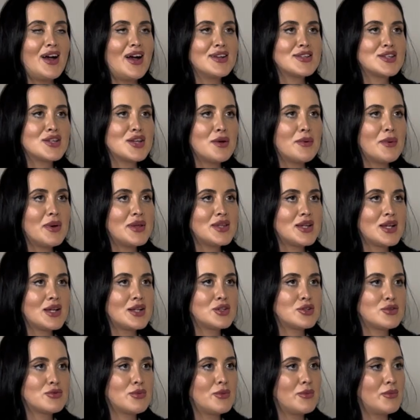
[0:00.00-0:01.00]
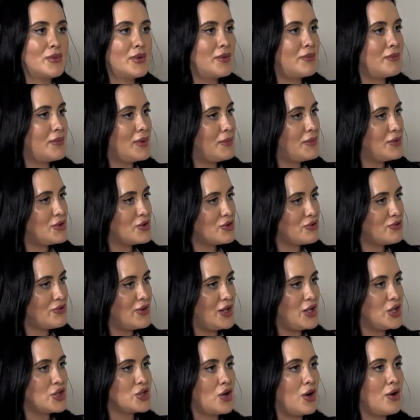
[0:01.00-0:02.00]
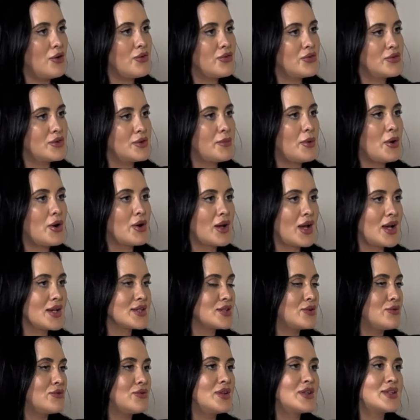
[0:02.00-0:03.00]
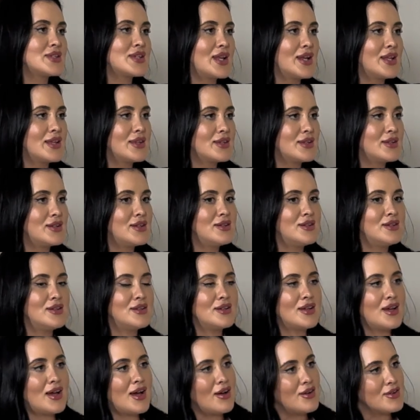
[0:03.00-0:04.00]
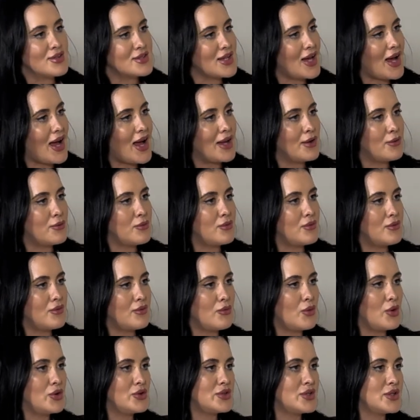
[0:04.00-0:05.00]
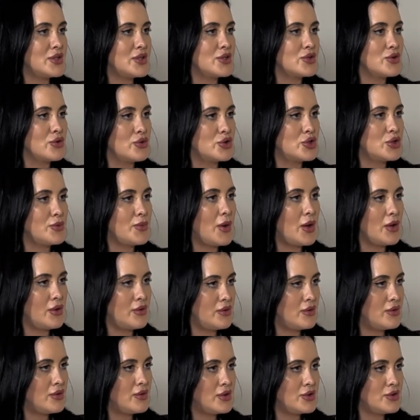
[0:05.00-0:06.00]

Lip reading: So I think I just maybe just finish off the podcast. I don't think there's anything else that I wanted to touch upon.